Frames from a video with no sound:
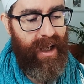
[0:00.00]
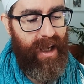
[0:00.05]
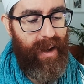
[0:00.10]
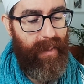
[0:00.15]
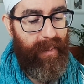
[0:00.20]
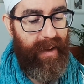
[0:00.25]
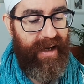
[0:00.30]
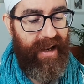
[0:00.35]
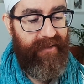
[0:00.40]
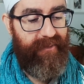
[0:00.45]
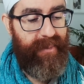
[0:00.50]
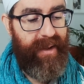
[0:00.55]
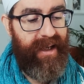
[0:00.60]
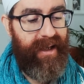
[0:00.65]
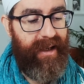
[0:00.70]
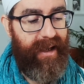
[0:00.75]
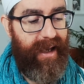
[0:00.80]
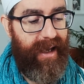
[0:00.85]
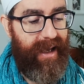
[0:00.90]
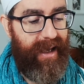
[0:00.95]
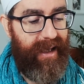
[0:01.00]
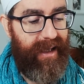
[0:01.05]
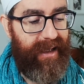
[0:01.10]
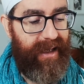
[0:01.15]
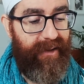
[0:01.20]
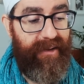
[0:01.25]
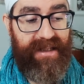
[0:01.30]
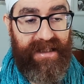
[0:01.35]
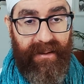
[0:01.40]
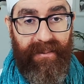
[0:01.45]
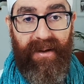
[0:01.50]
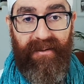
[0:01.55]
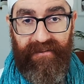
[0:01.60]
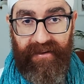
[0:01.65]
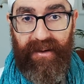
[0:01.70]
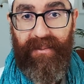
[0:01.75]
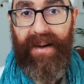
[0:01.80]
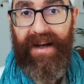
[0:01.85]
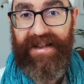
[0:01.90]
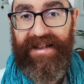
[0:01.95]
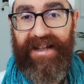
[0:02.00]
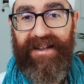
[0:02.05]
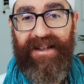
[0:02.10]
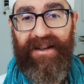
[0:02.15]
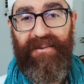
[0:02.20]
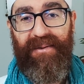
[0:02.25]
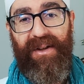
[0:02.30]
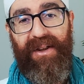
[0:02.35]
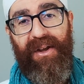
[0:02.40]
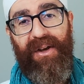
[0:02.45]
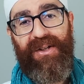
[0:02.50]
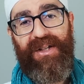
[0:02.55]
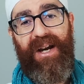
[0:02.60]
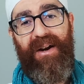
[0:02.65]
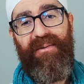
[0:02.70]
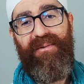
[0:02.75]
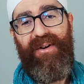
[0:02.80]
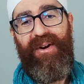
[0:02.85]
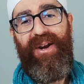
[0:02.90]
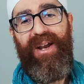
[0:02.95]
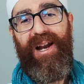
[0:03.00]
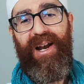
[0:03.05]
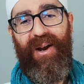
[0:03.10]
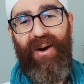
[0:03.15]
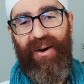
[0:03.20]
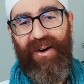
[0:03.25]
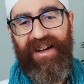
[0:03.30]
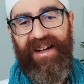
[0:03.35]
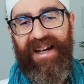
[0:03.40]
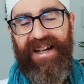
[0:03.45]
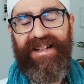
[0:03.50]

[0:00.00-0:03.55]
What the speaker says: But I've been receiving feedback that the videos are very long,